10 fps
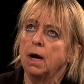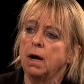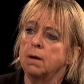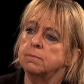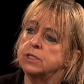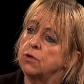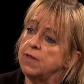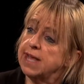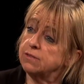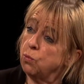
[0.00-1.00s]
Um, so
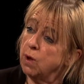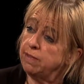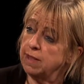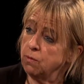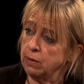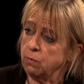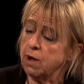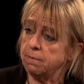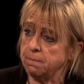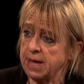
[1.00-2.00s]
that's one thing we want